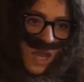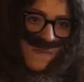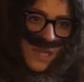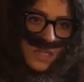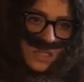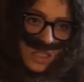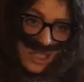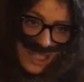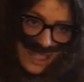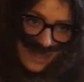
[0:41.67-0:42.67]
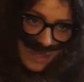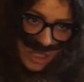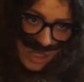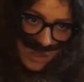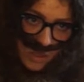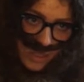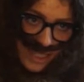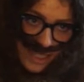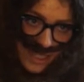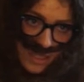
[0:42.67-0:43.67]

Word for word: I made it a long time ago, okay?